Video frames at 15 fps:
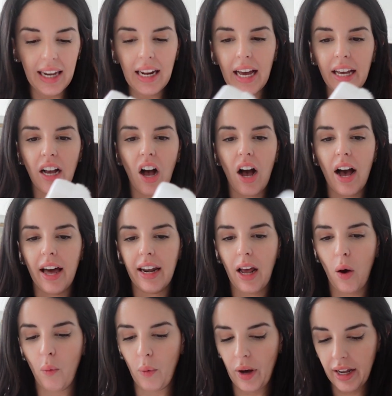I
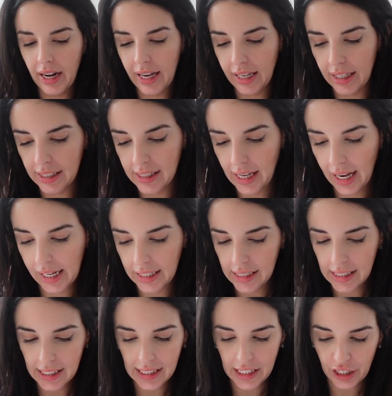got what is
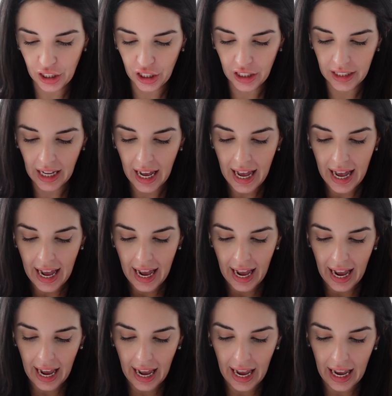considered
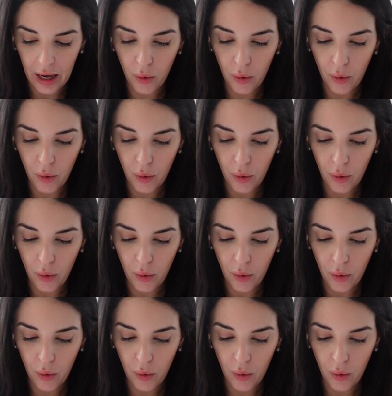a